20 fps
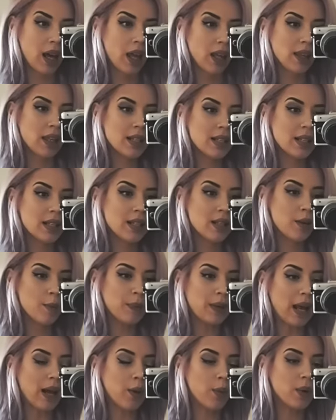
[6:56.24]
And this is the
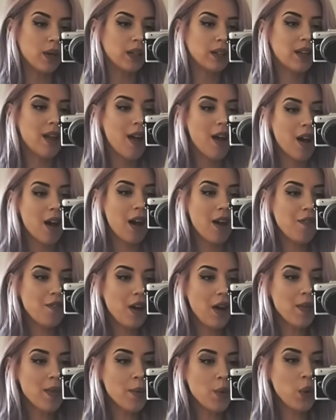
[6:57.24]
black one. I
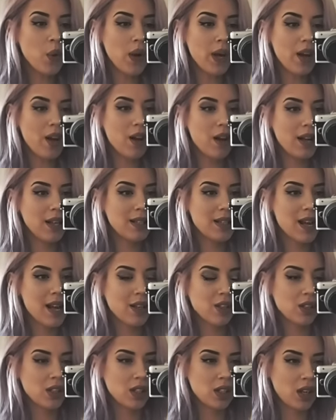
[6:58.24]
find them quite hard to
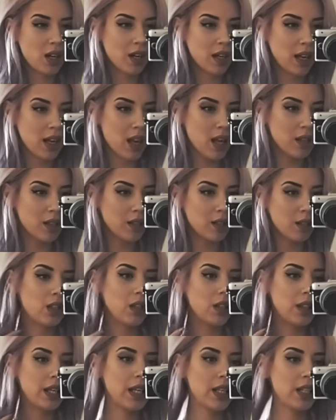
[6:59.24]
actually tuck in.
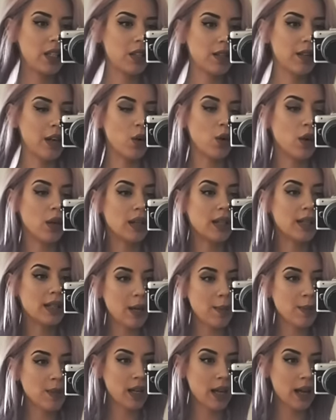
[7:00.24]
This I got in the
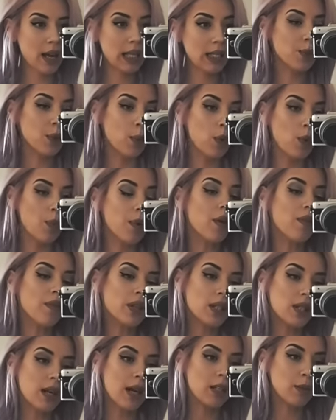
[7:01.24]
same size, one were both a
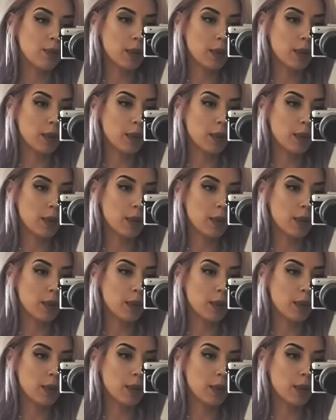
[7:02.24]
size